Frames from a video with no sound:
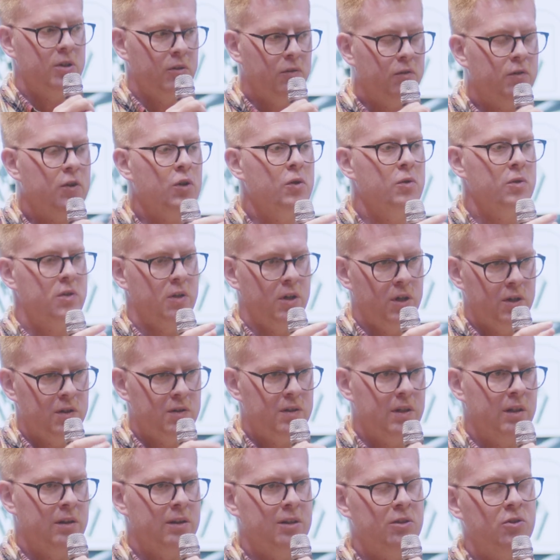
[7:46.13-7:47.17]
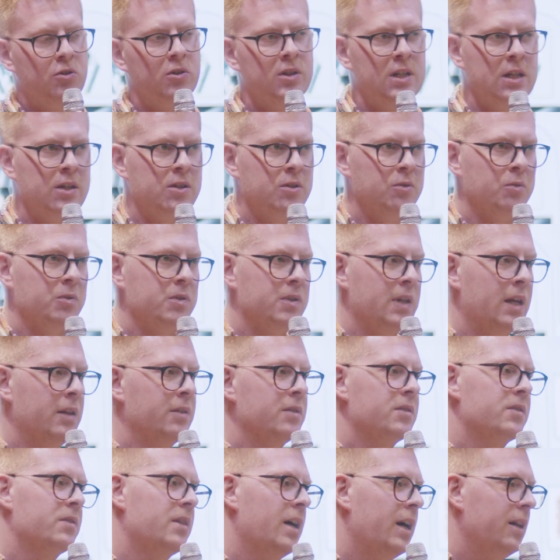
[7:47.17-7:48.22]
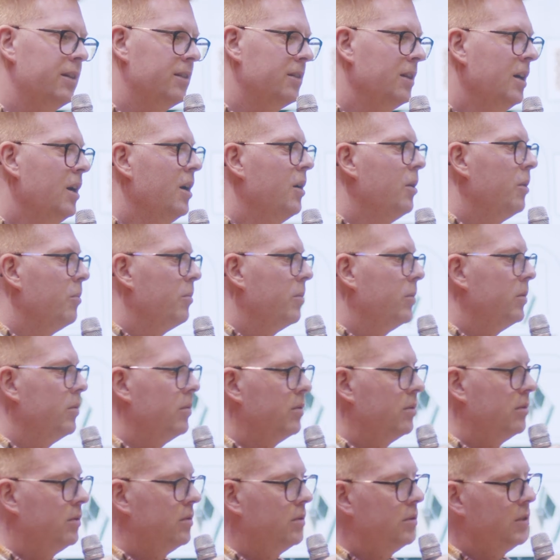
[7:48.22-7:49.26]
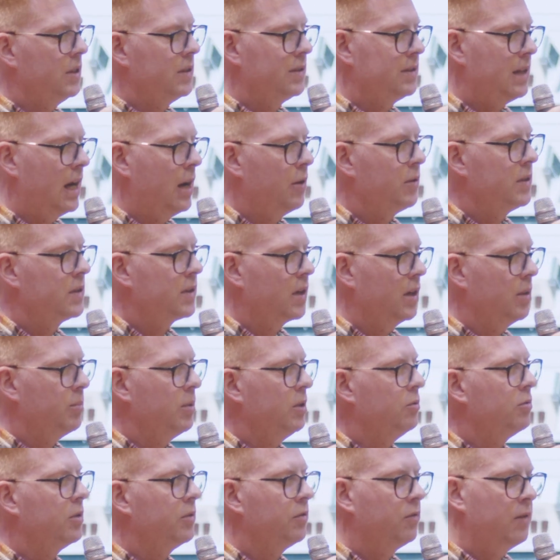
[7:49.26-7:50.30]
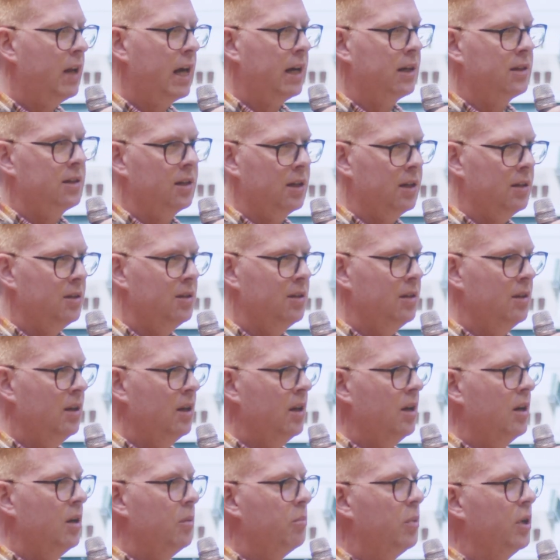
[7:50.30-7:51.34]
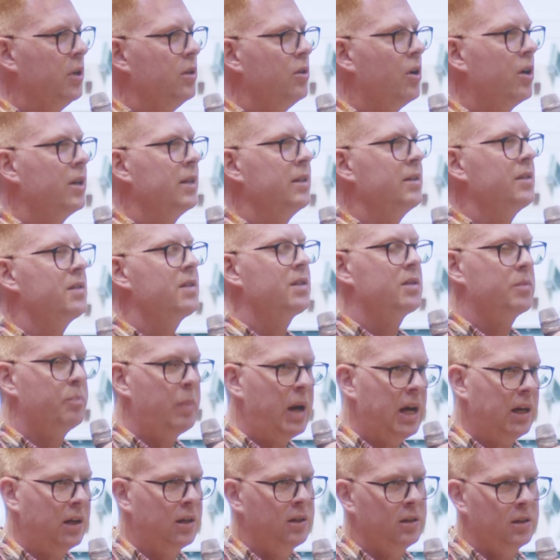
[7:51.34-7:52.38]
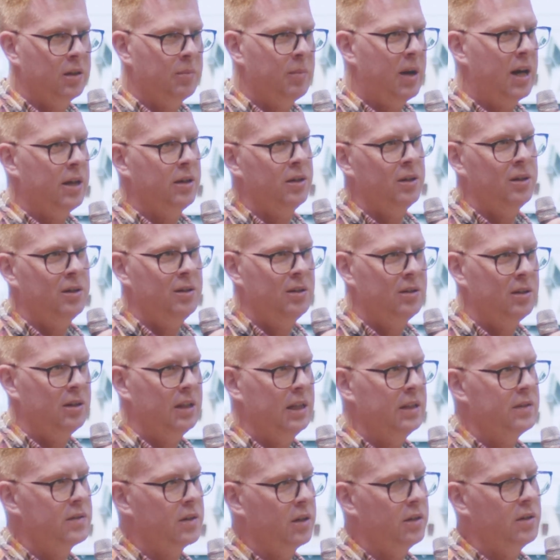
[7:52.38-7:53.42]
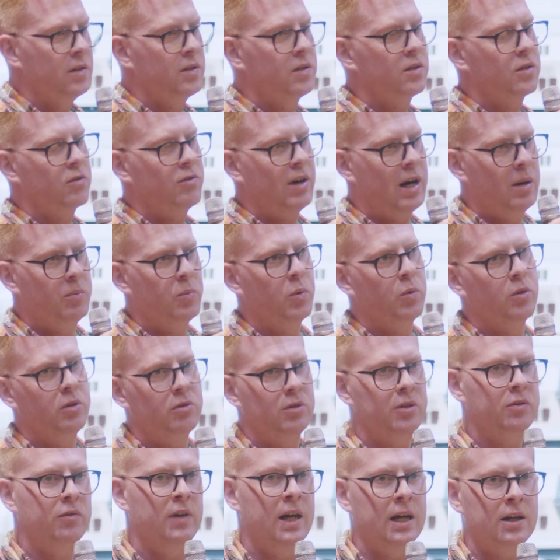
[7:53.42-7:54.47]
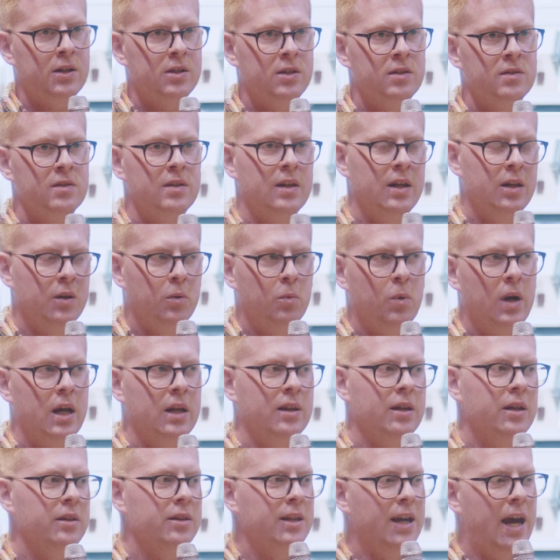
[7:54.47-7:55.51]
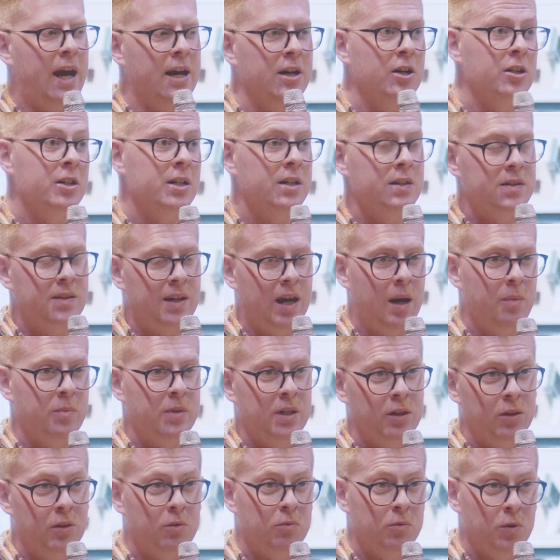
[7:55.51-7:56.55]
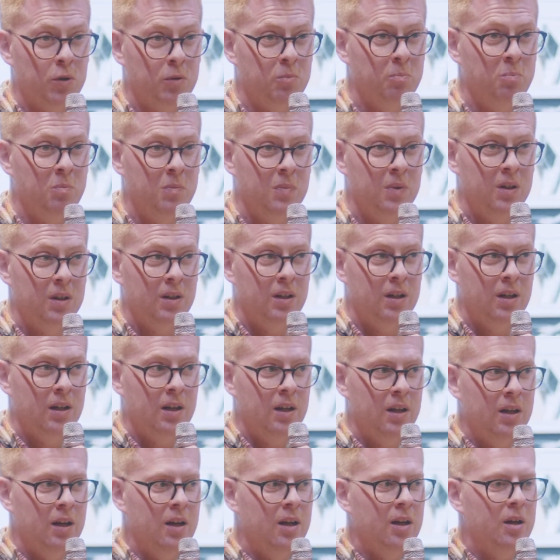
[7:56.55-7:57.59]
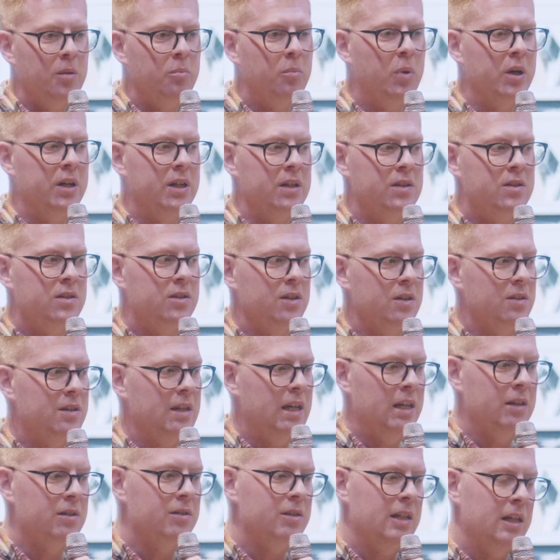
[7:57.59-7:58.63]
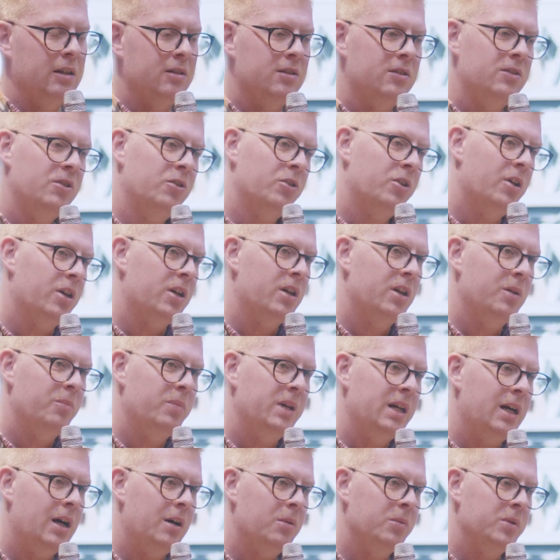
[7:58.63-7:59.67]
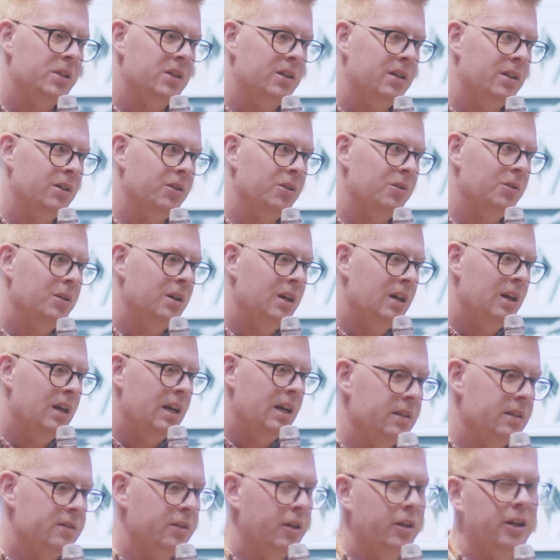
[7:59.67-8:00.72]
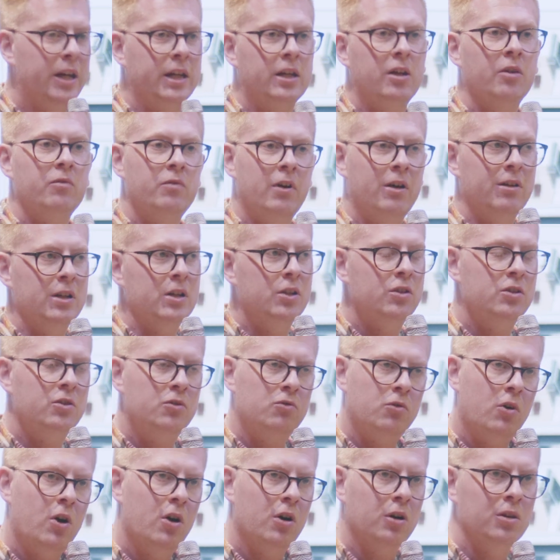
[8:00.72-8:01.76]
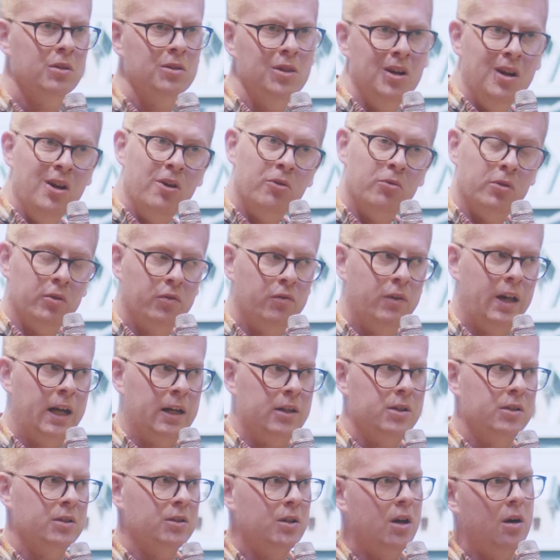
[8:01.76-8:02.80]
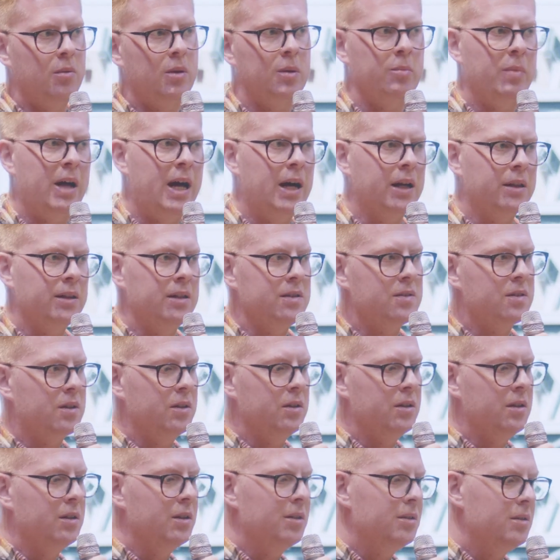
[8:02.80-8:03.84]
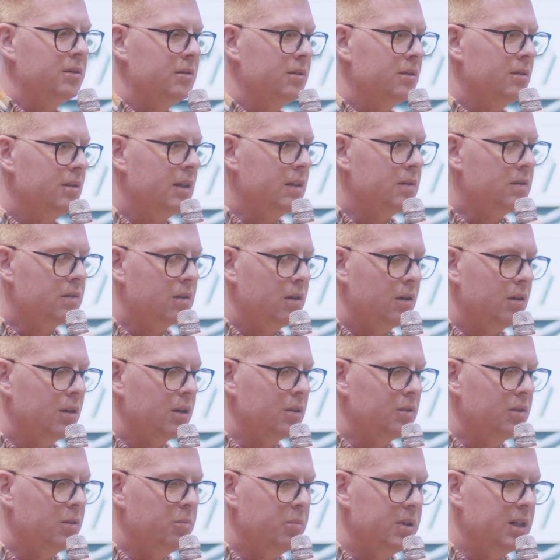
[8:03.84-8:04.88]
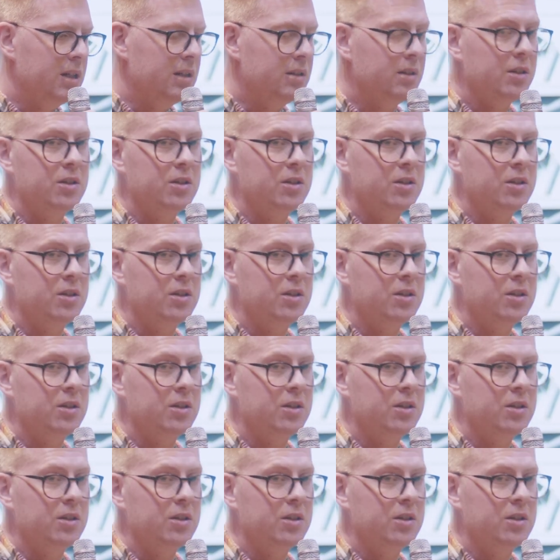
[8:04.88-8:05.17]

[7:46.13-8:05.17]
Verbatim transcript: diffusers in the traditional sense that the sound is going to be reflected, but not in a specular manner. It's going to scramble the reflections in a way that the energy is kept in the room, but it's just it's it's you're not going to be able to. It's not like a very strong reflection coming back that's gonna that's going to be